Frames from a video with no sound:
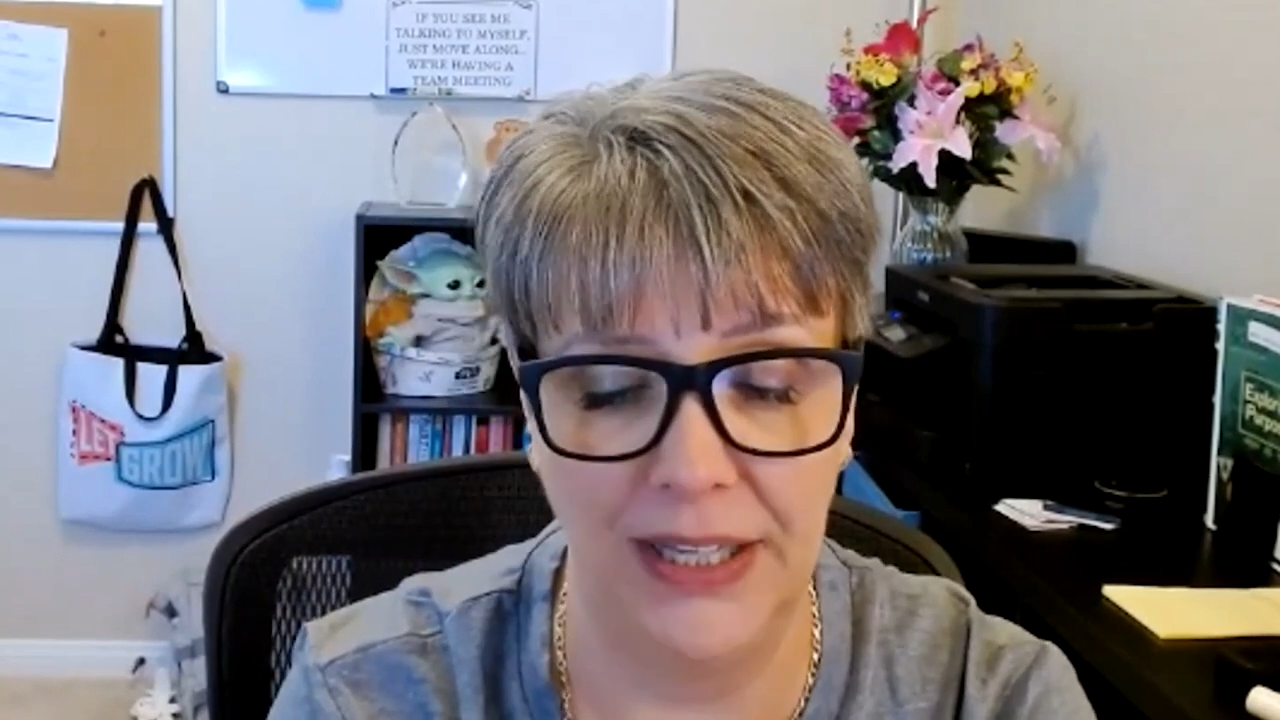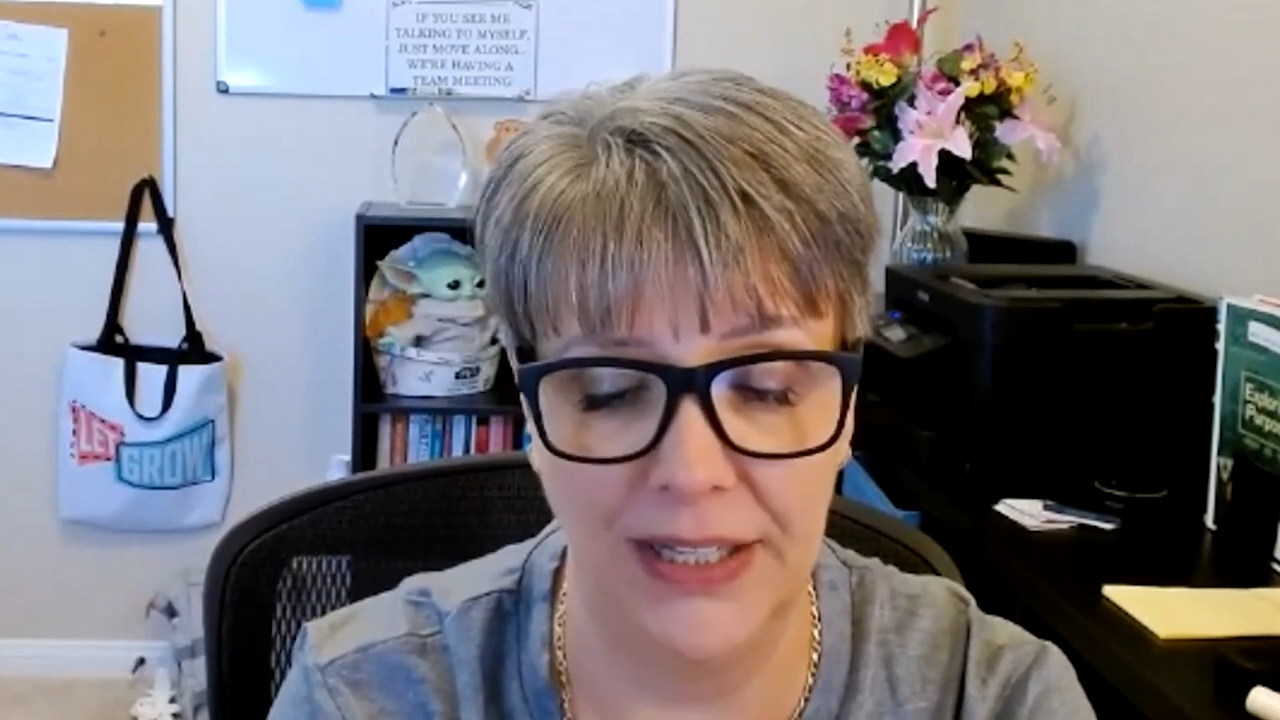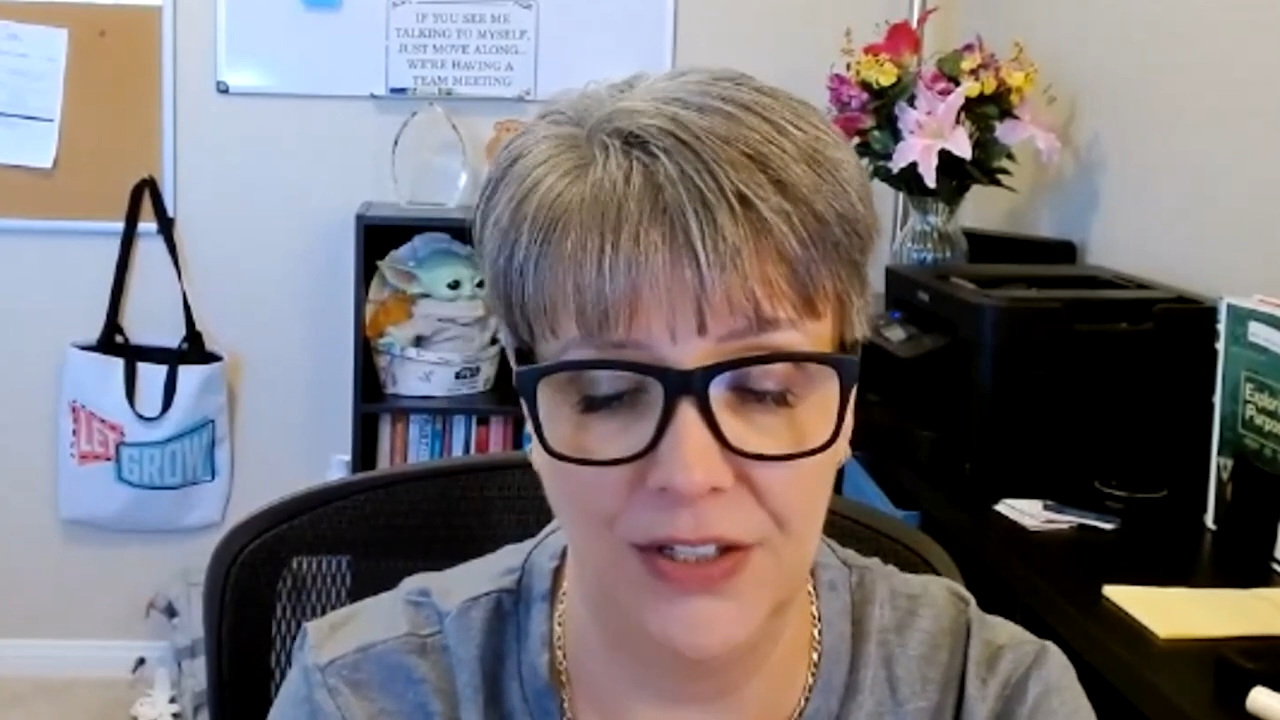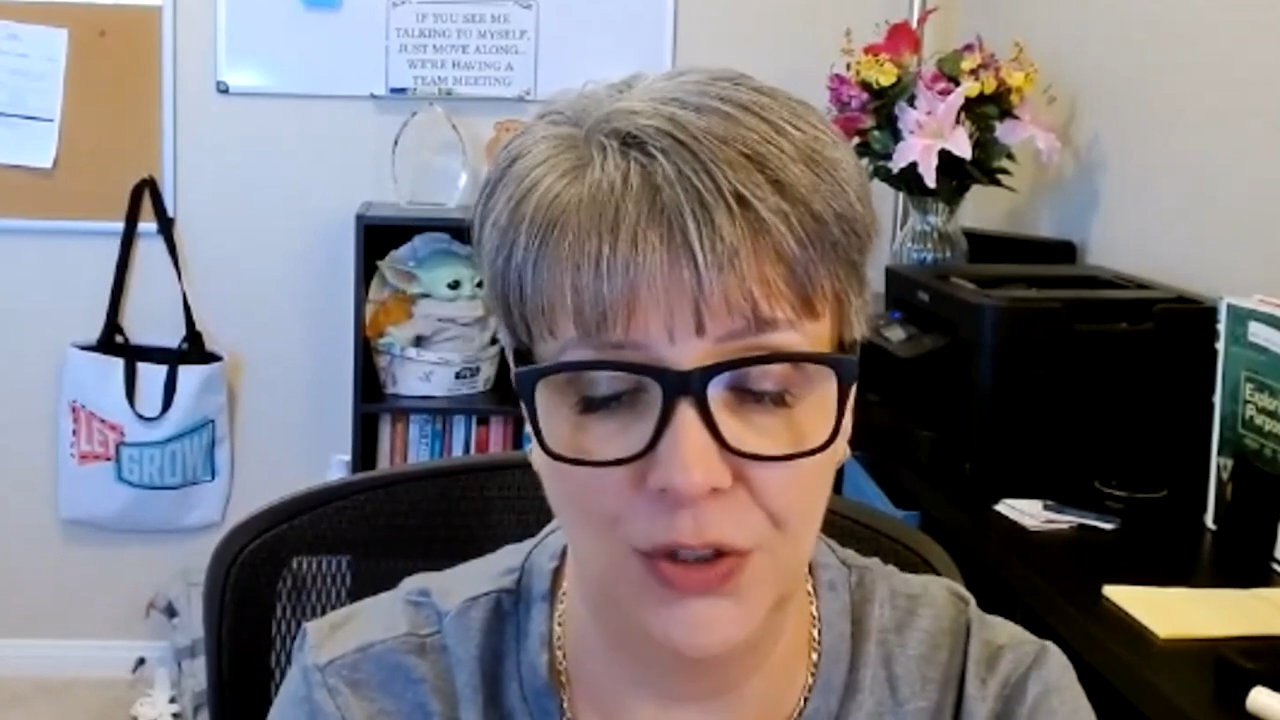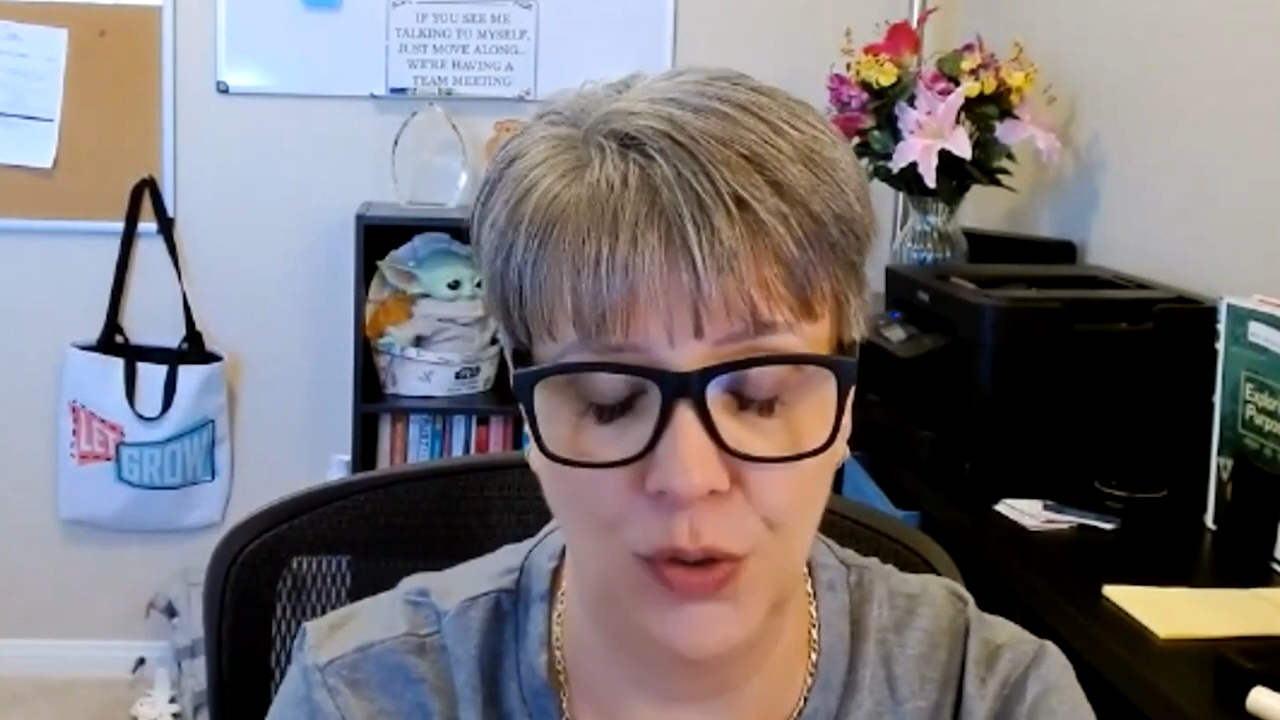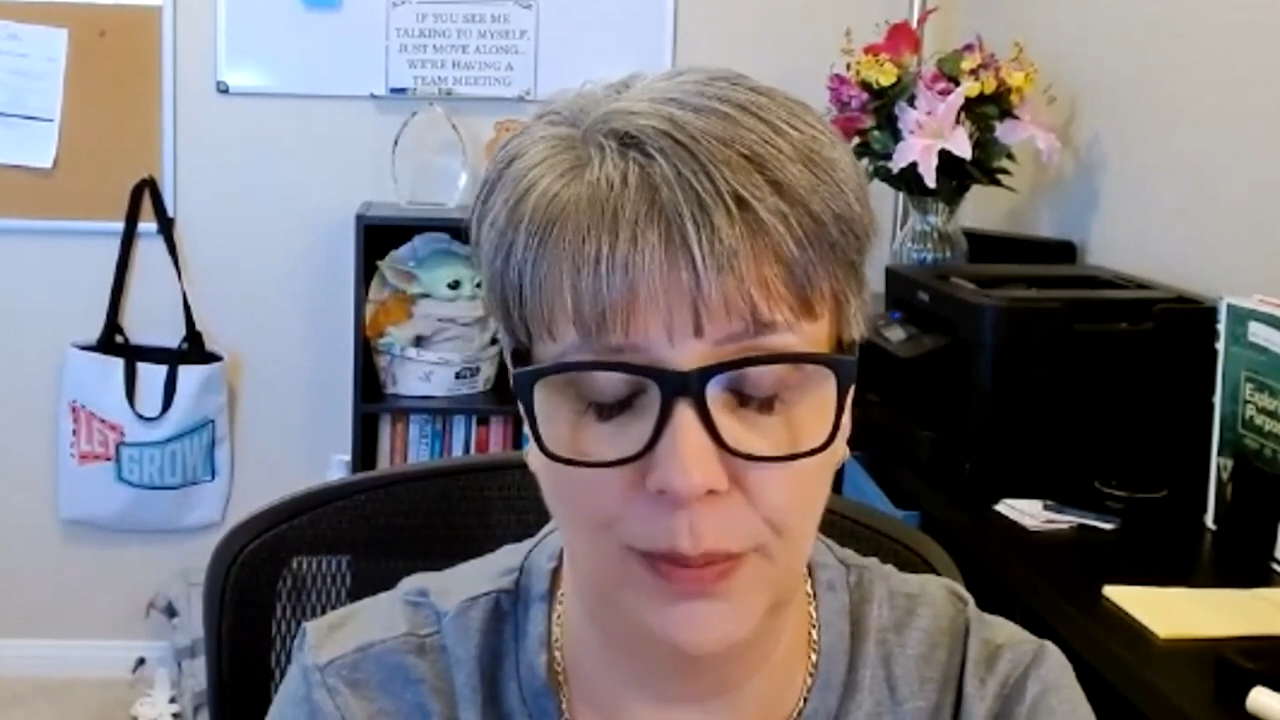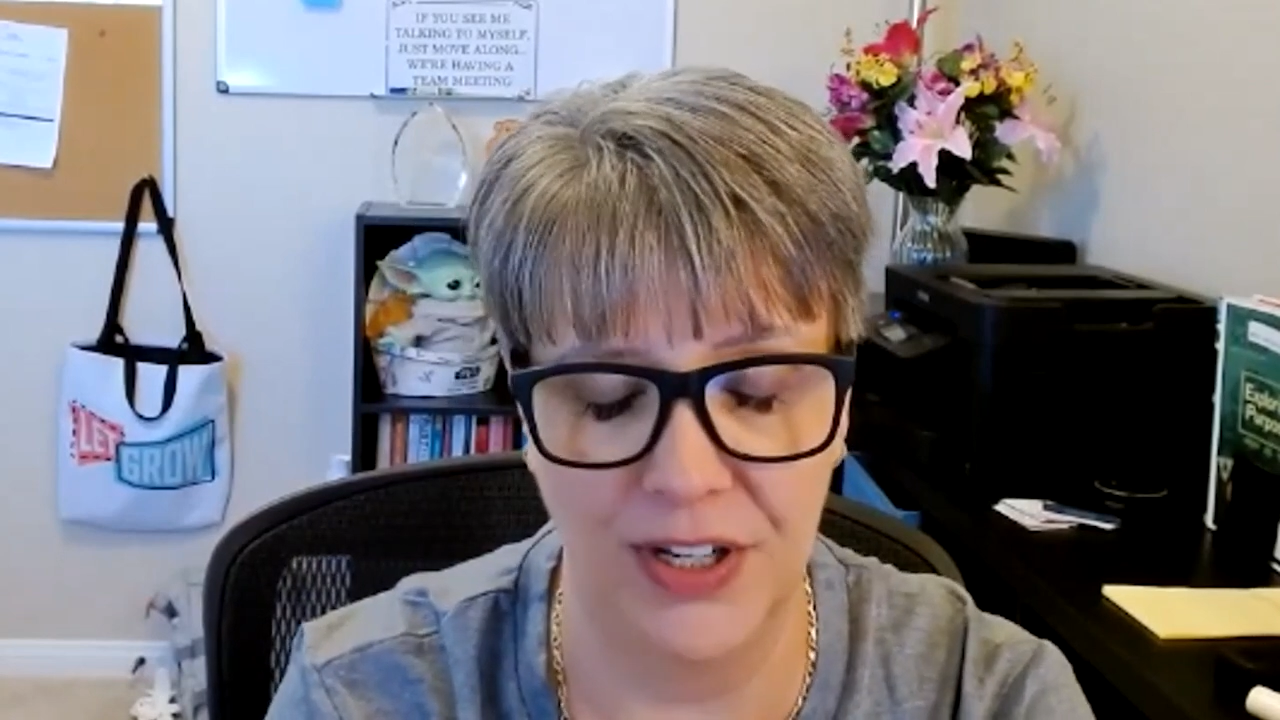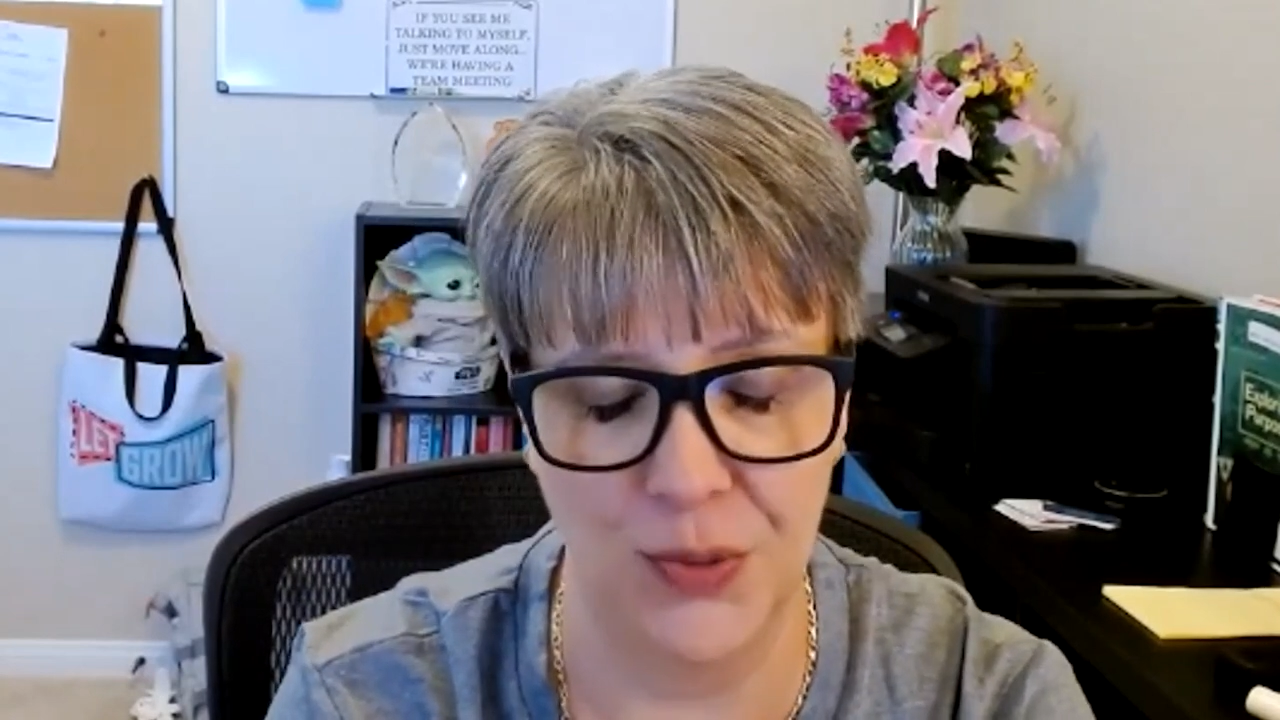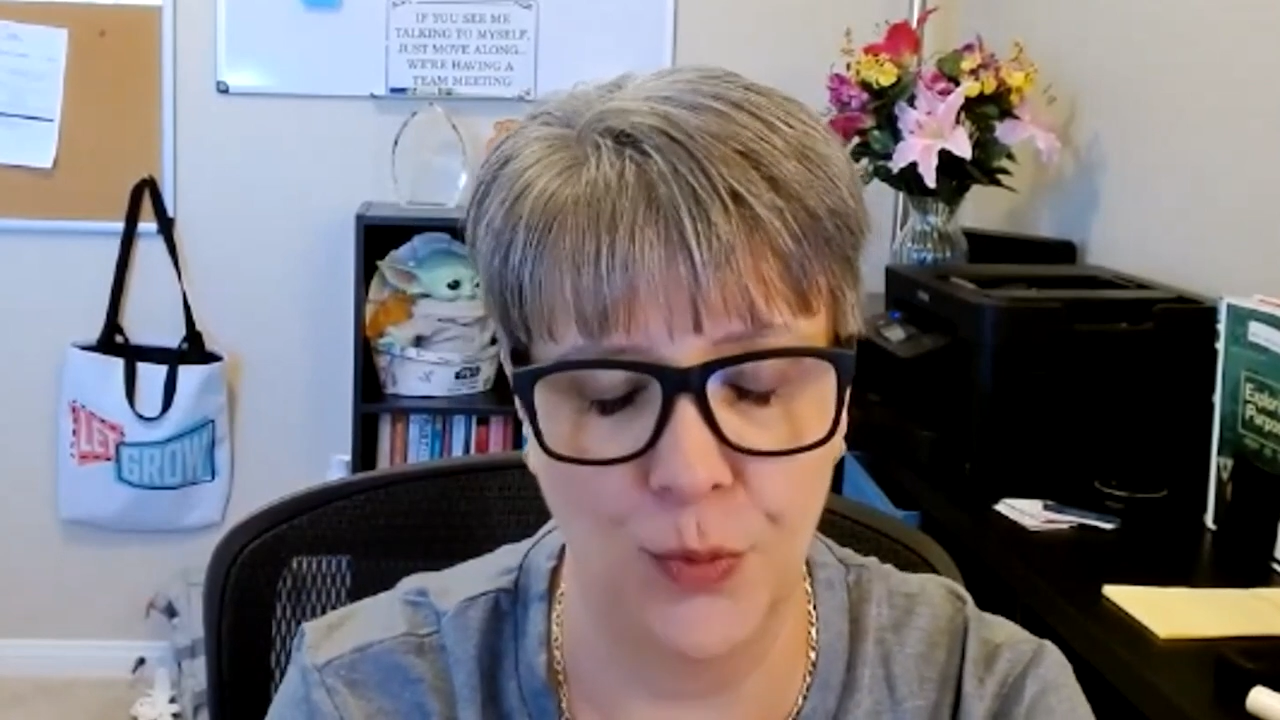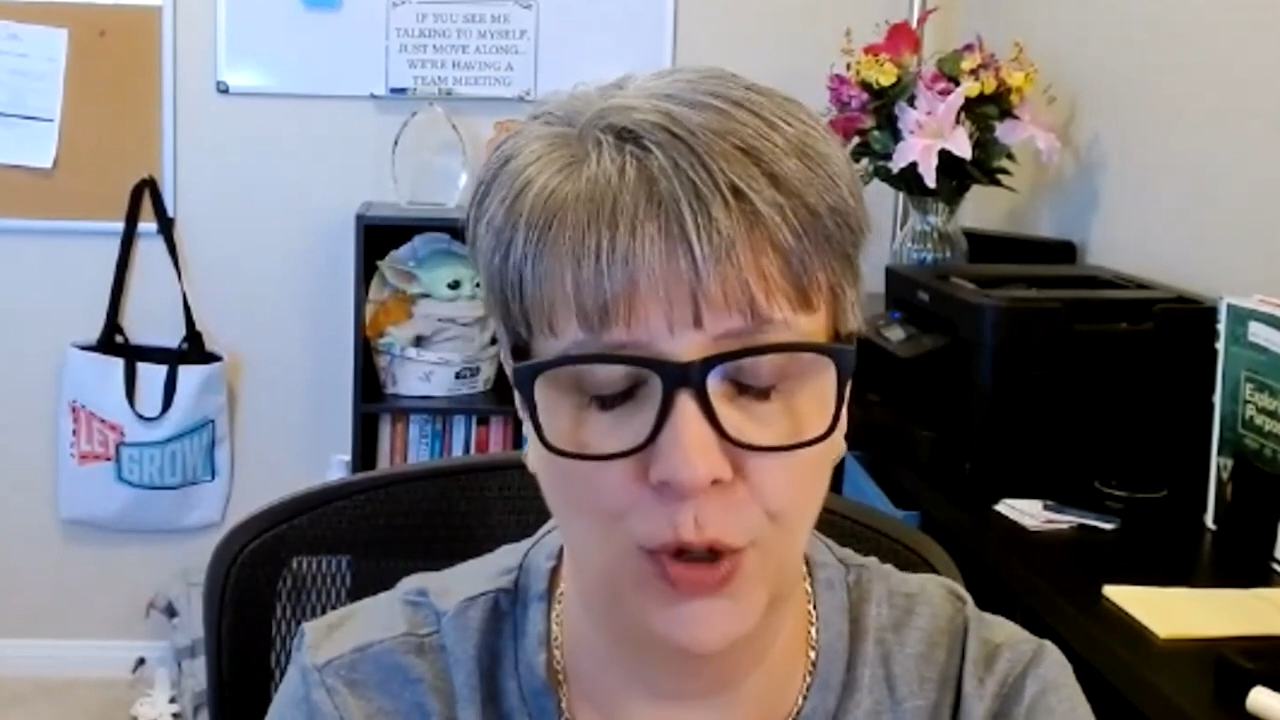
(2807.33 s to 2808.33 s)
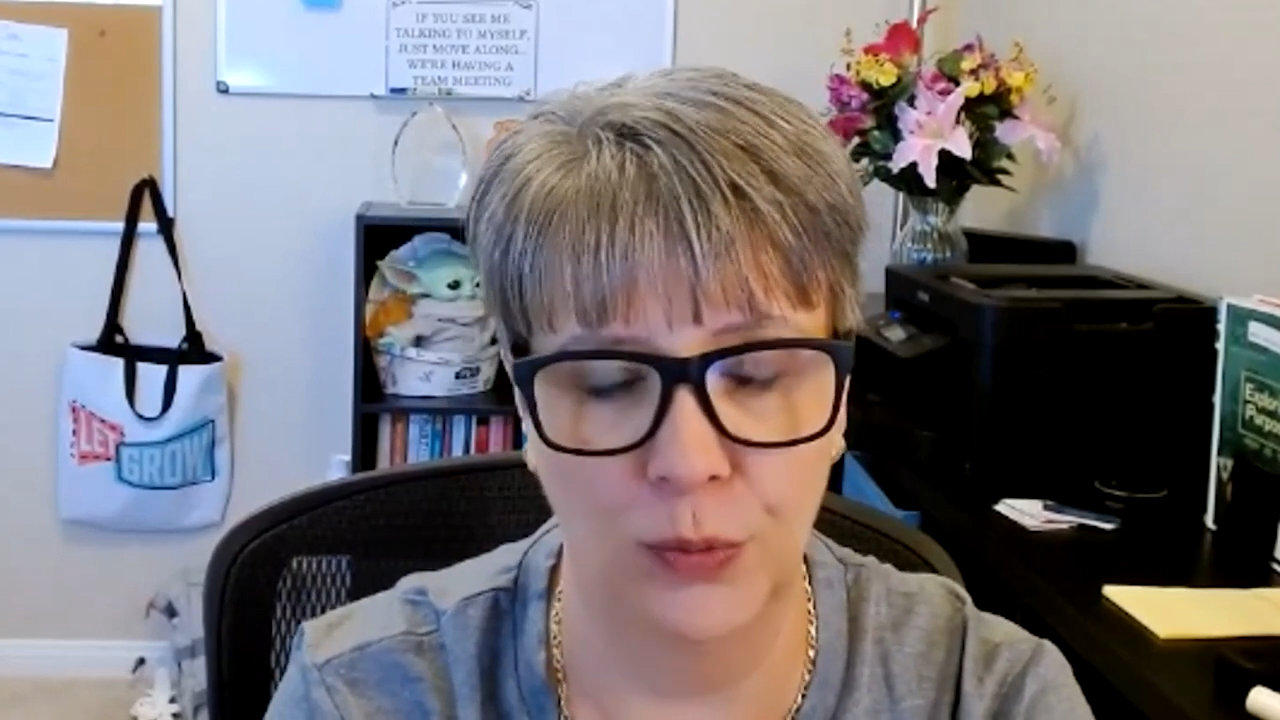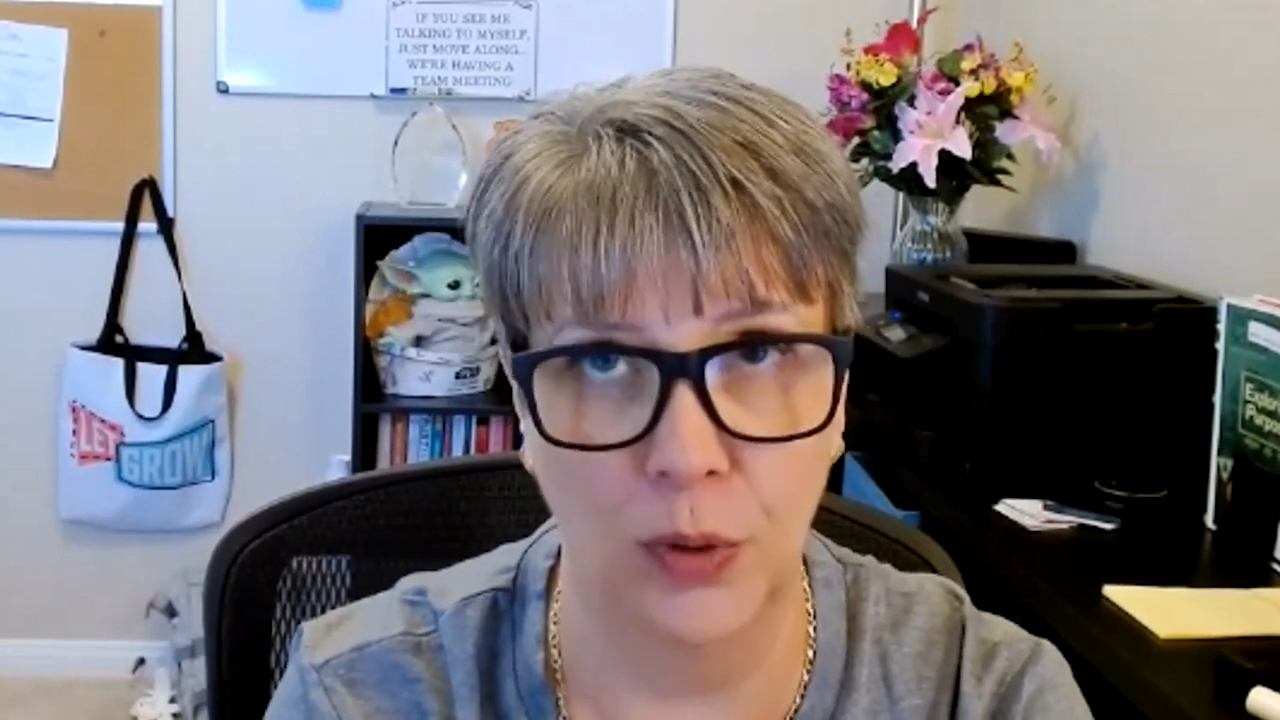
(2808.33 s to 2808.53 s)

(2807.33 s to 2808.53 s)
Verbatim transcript: it into a much more